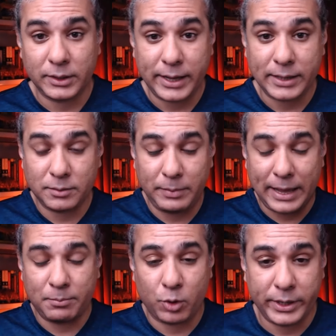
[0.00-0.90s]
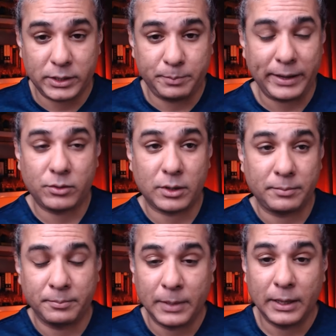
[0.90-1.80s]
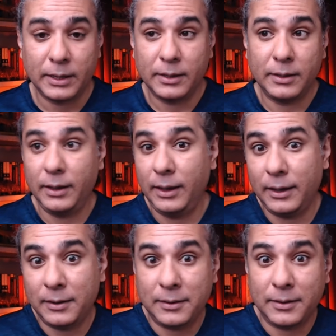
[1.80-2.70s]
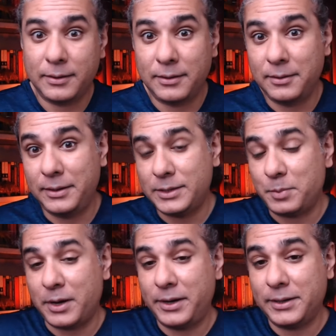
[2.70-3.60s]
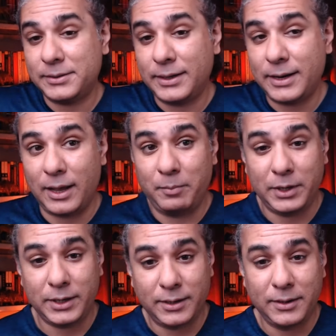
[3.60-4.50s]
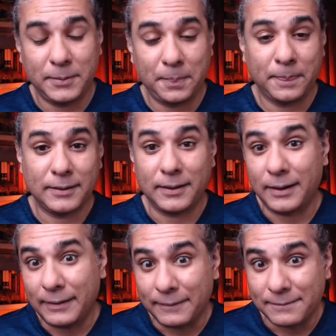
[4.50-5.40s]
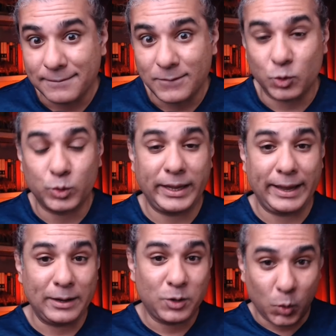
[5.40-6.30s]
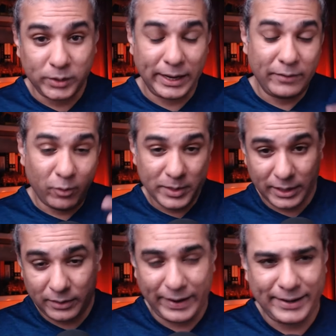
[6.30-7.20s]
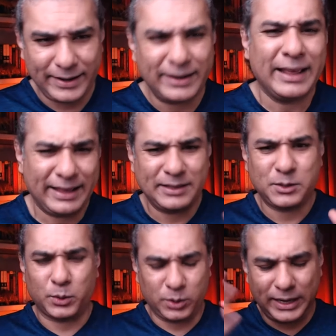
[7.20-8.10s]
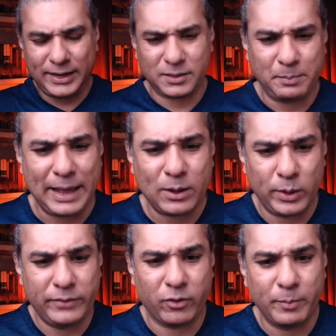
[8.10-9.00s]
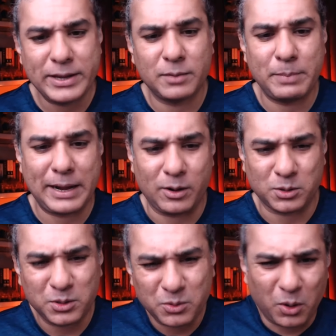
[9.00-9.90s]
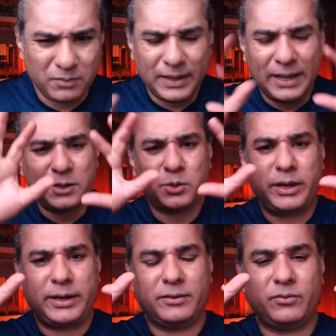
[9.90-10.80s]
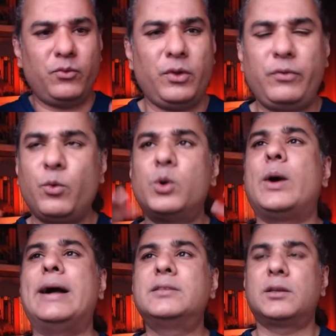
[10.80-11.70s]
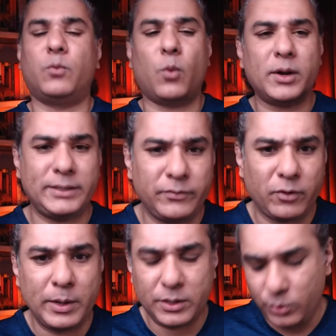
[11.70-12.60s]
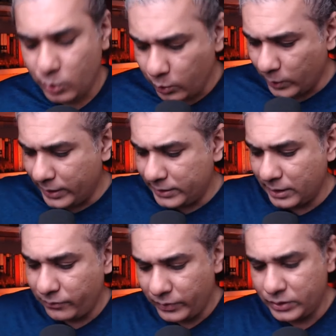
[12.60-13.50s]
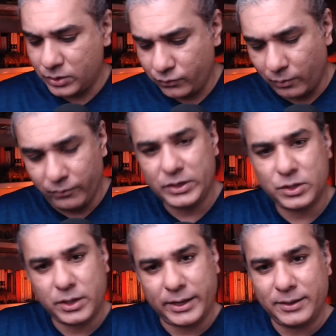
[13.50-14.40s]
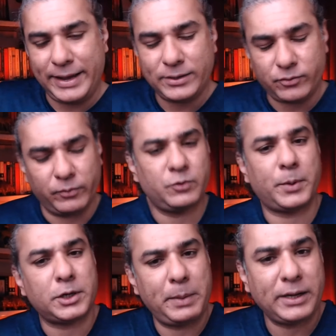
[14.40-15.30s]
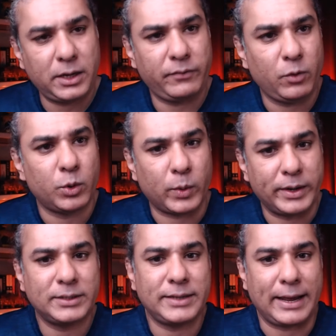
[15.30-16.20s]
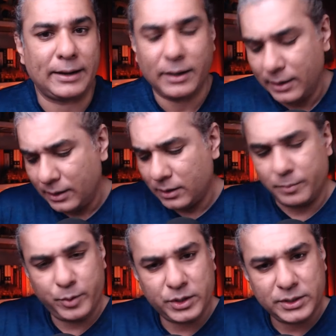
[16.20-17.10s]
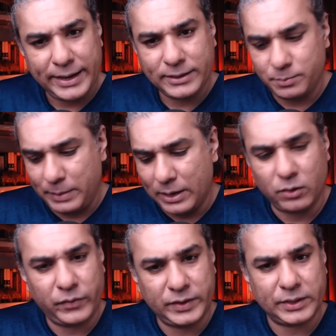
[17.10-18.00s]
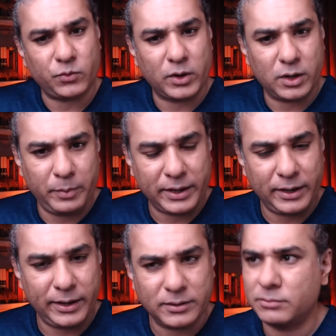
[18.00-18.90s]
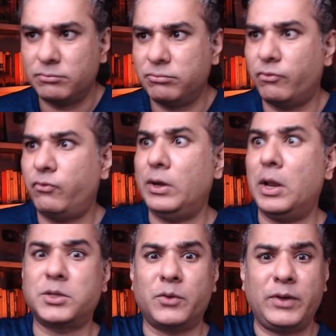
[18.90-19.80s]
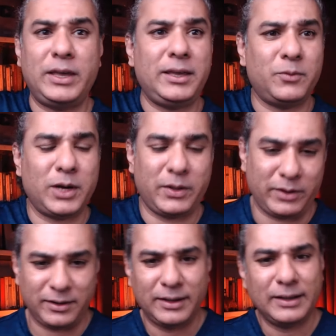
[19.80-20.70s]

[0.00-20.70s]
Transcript: It has a black body spectrum. And these particles that are emitted, do they encode the information that went in, and so on? So that is the black hole information paradox. So if you want to answer what is information, you have to understand from which context, from which perspective you want to understand. Computer science, black hole physics, quantum mechanics, philosophy, whatever.